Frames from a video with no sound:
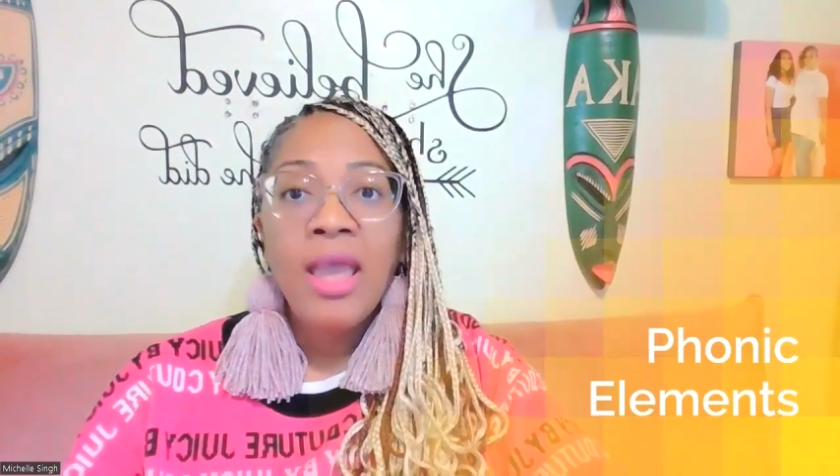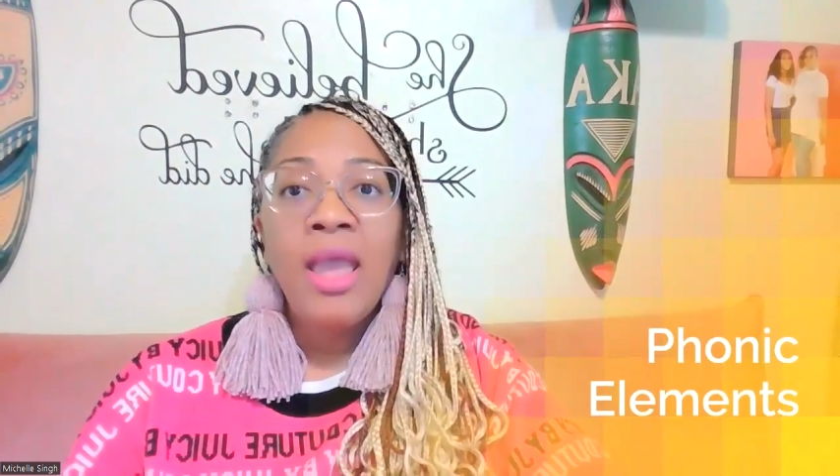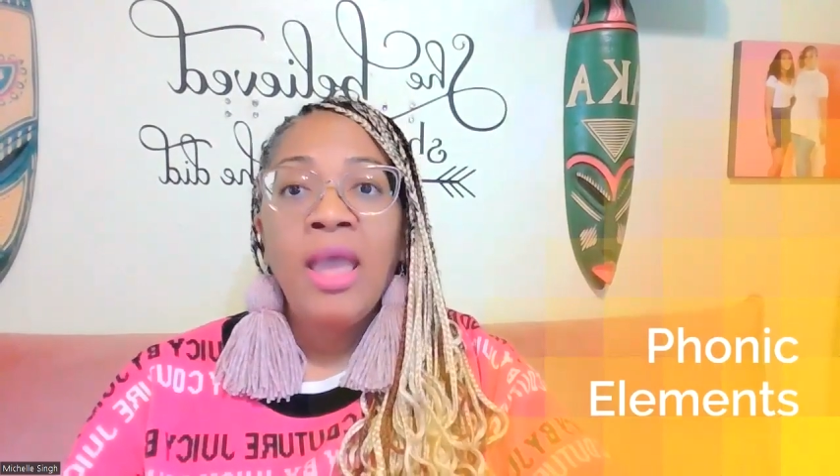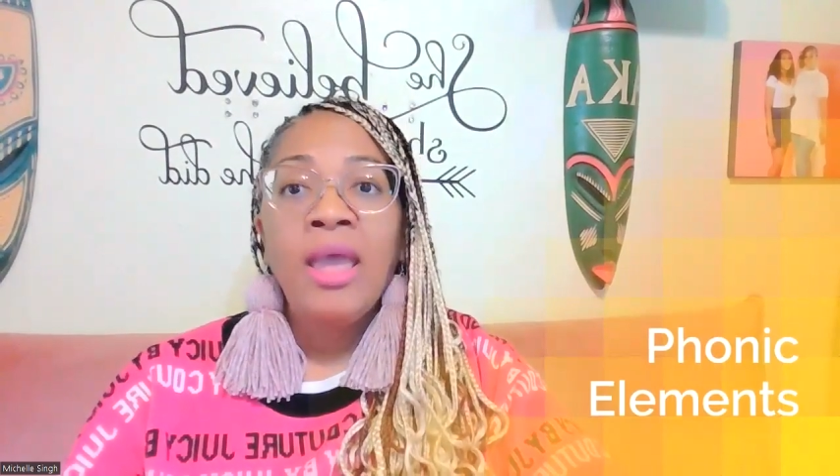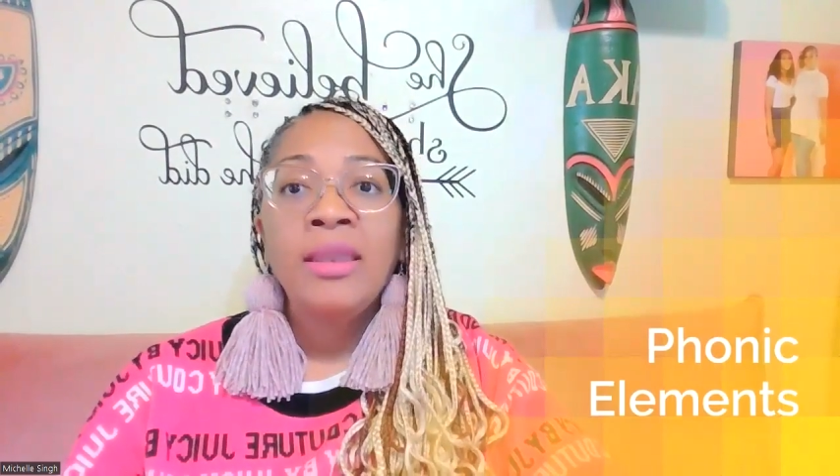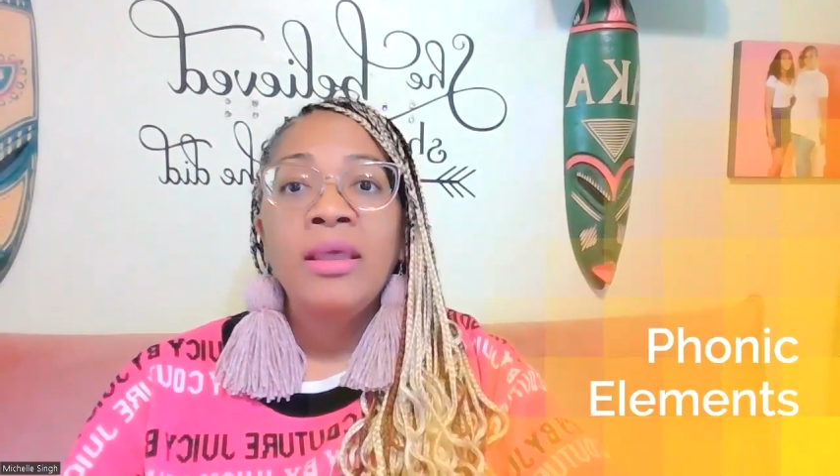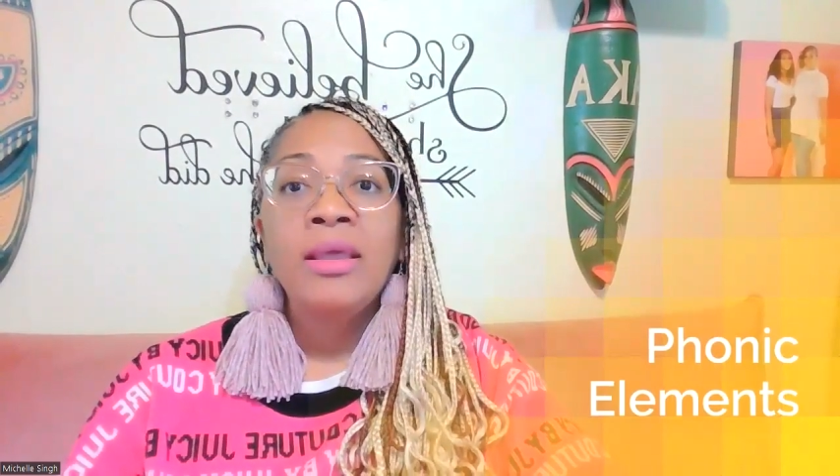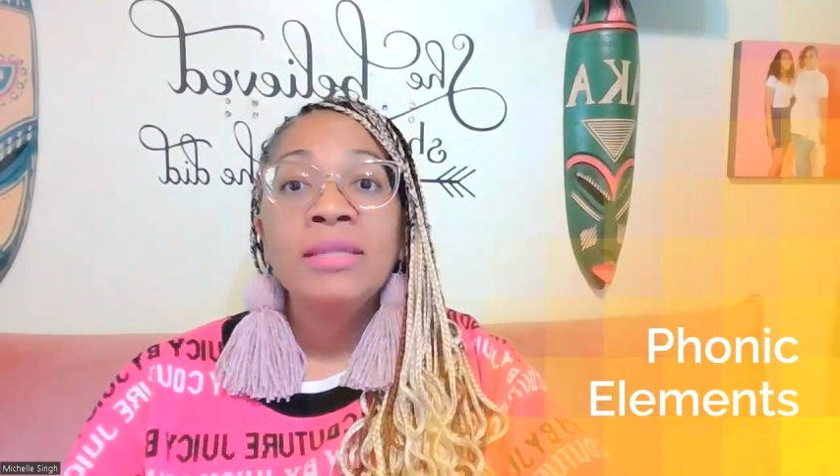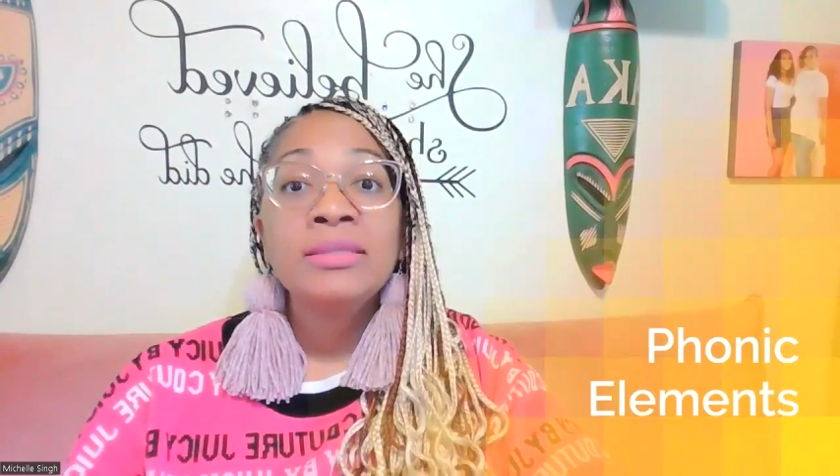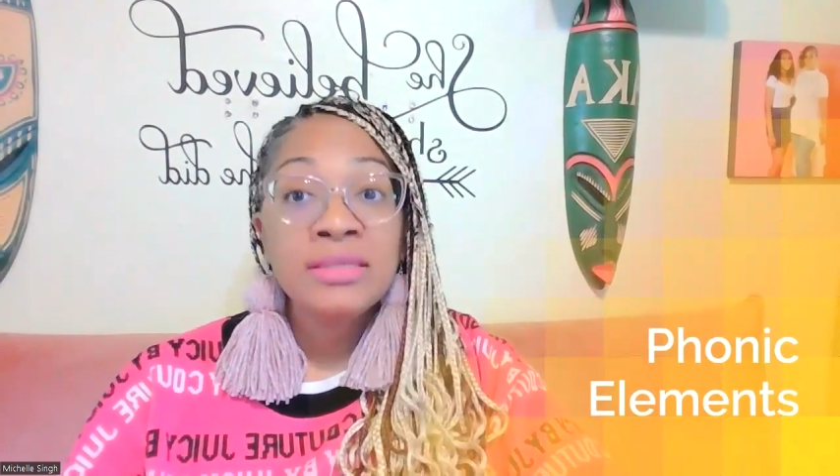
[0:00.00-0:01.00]
And
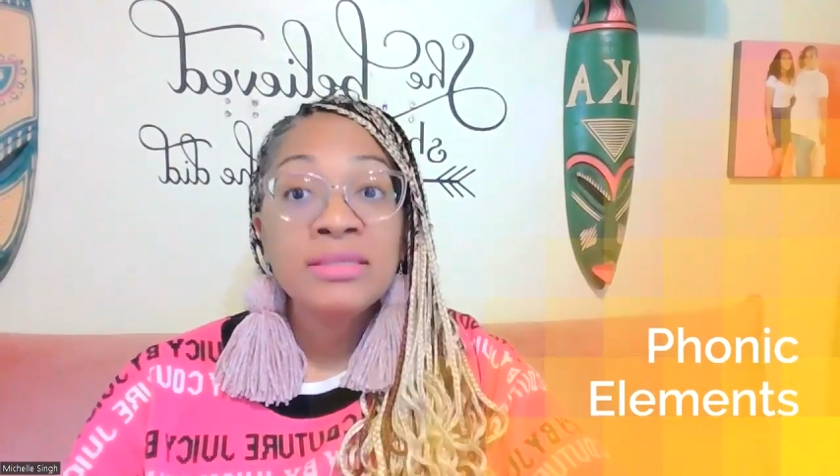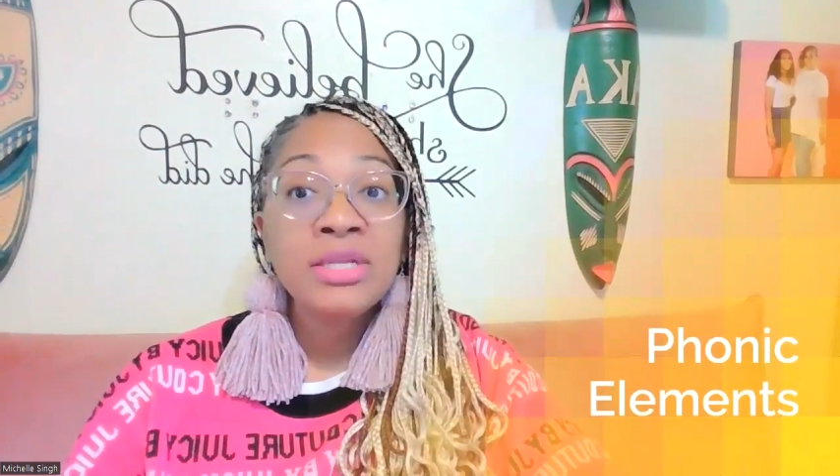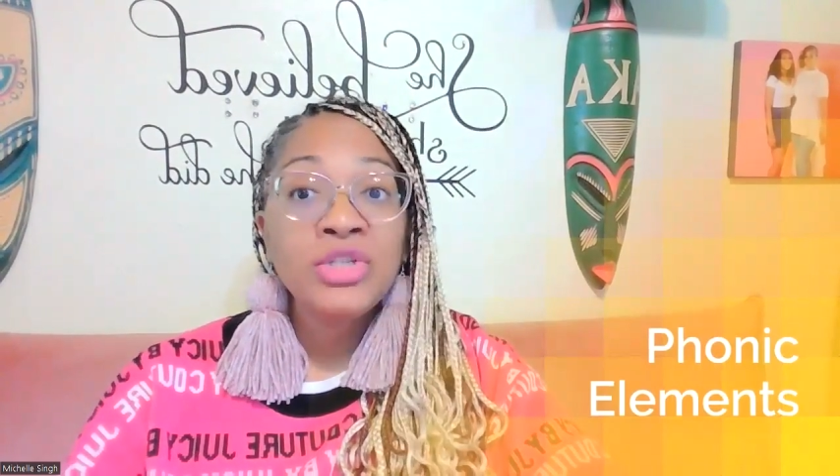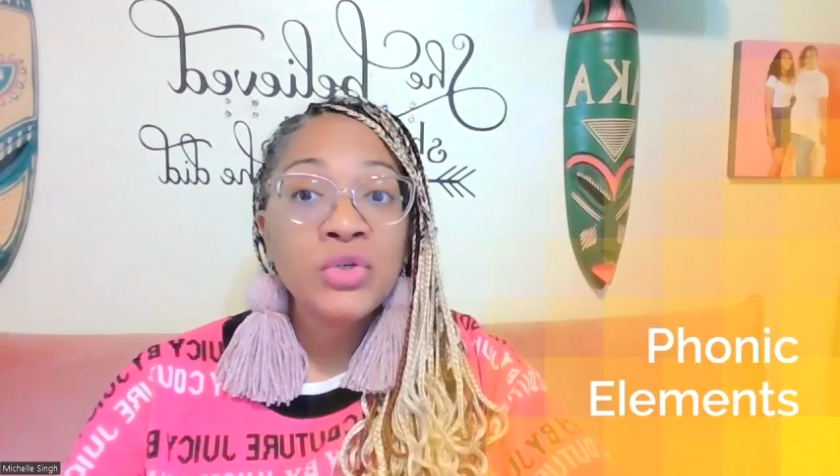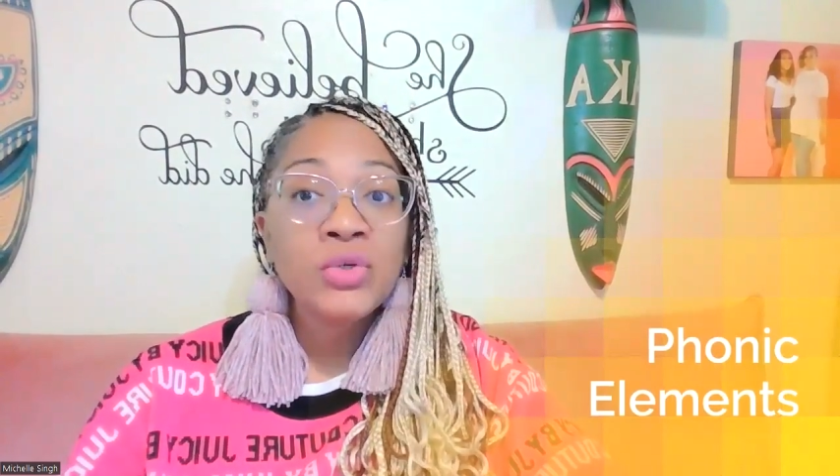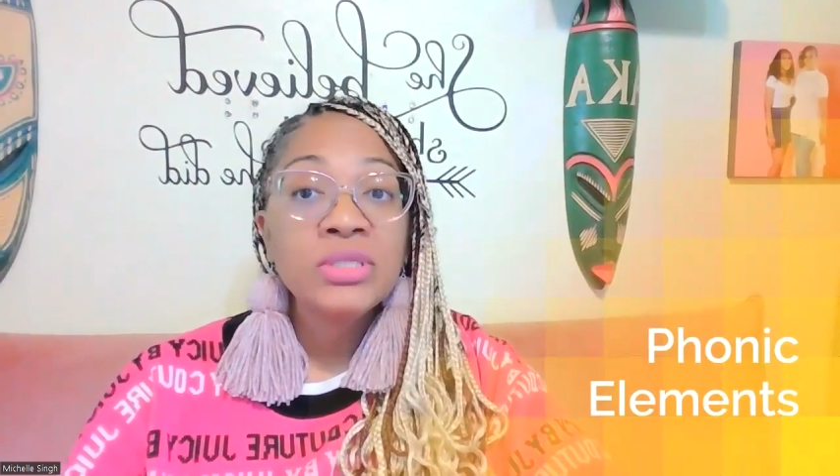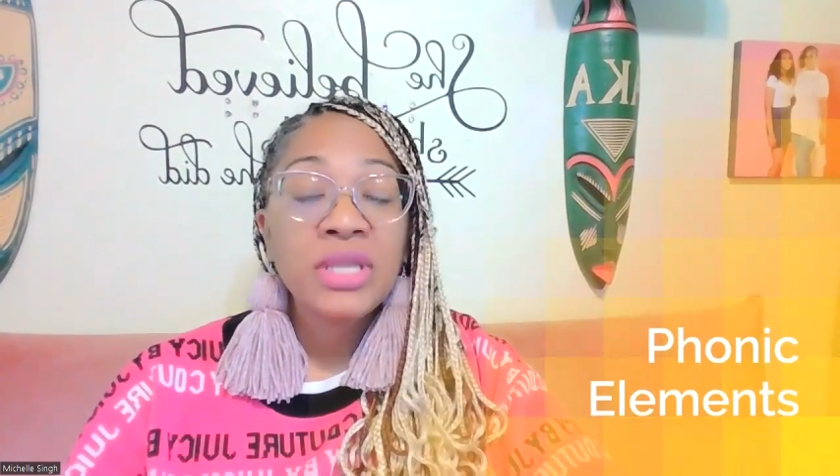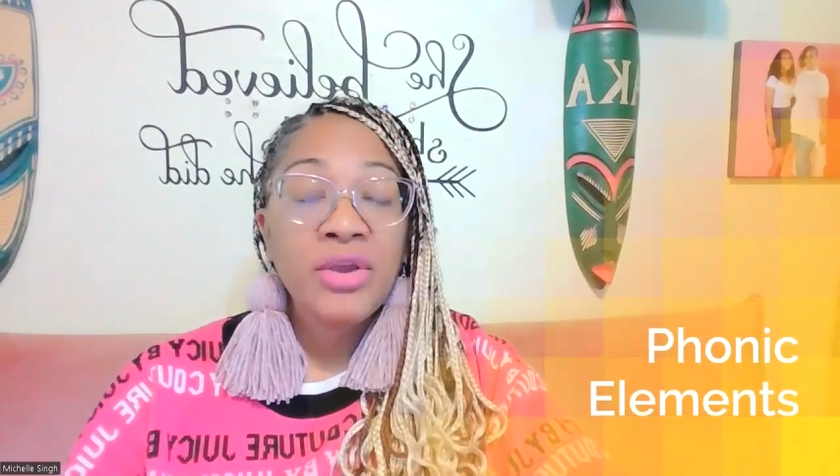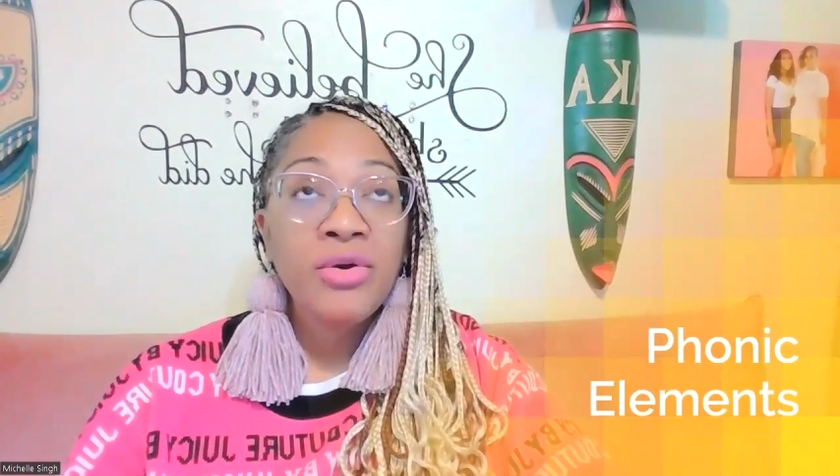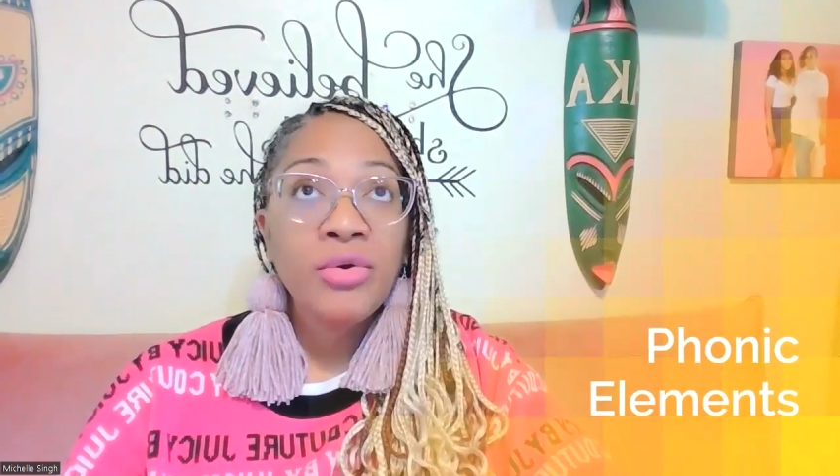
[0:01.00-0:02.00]
it's an essential
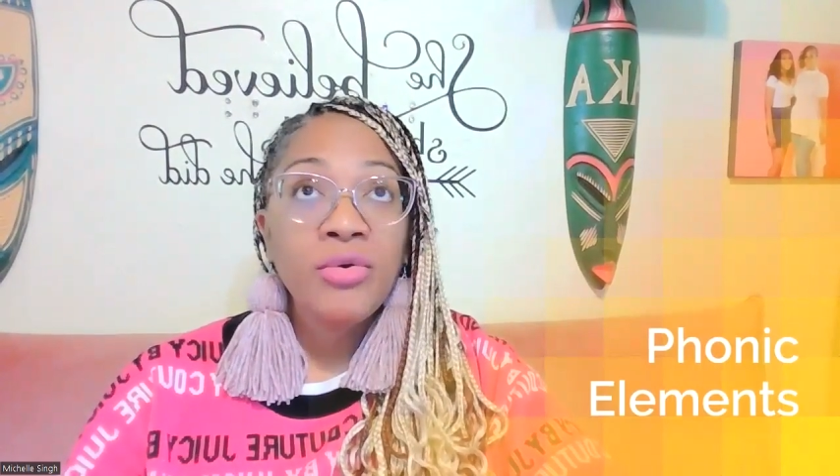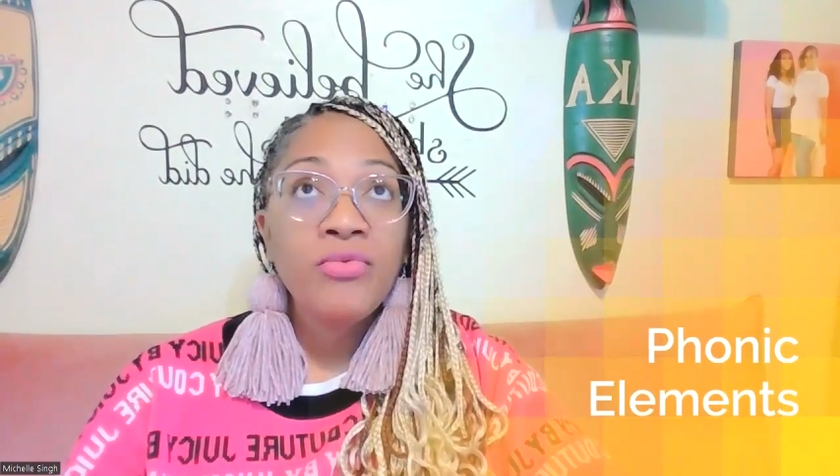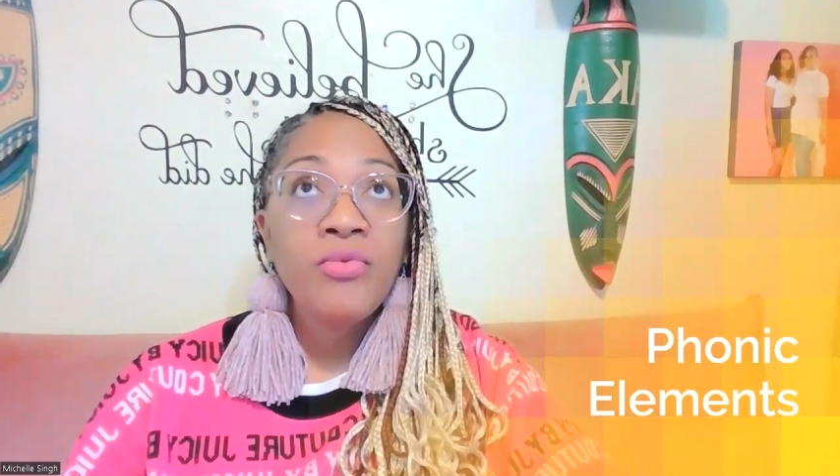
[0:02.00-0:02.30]
skill